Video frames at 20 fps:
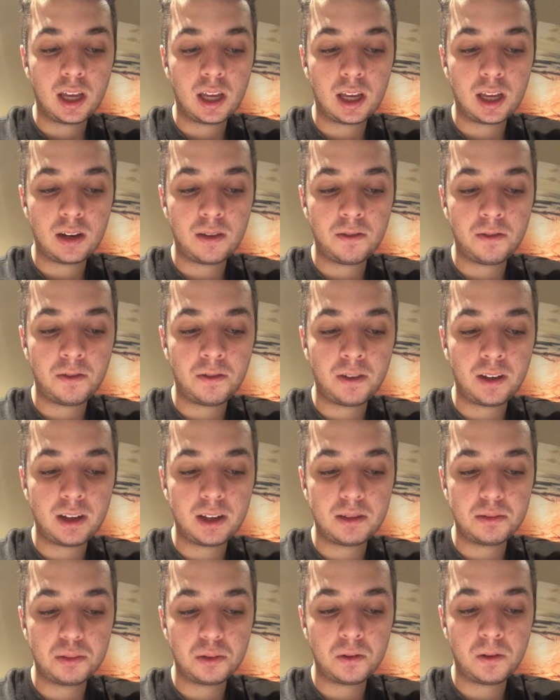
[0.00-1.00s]
and
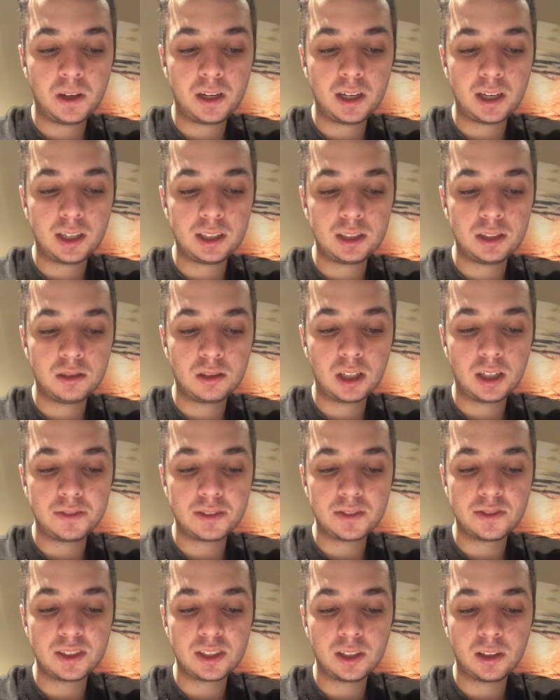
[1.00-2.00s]
5.92 grams
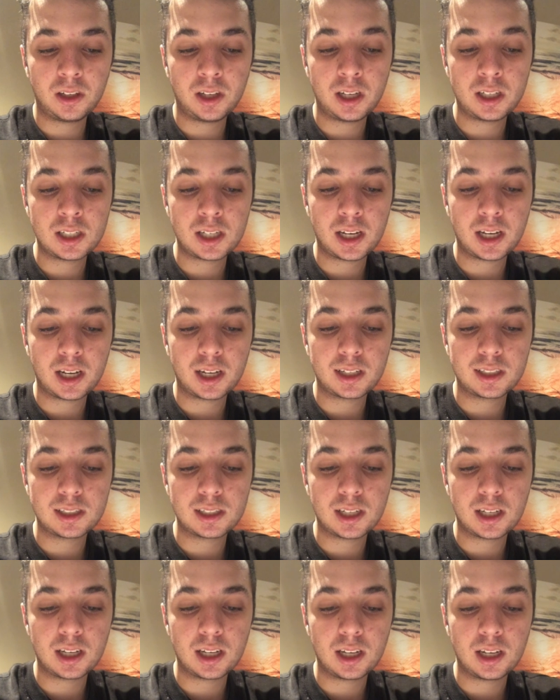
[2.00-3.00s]
of silicon
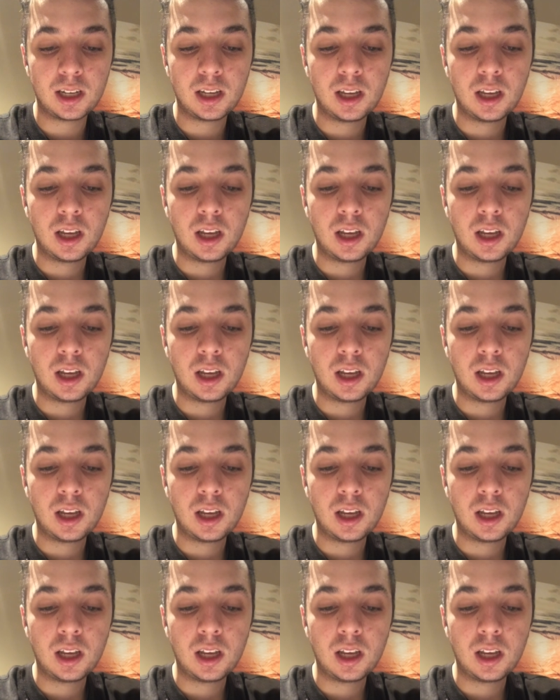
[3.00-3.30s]
dioxide,